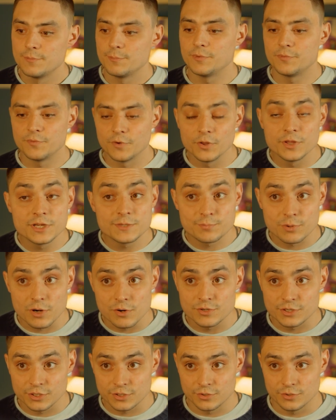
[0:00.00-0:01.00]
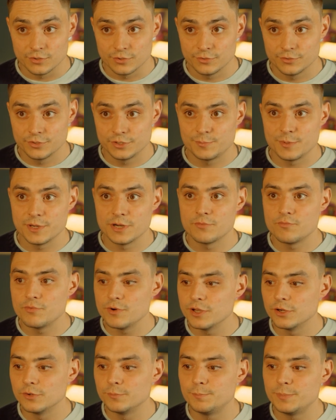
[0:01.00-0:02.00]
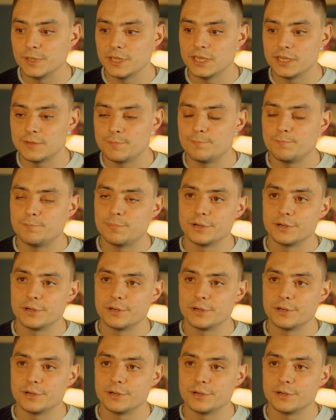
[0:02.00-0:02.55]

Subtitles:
before this protocol, there's been a real big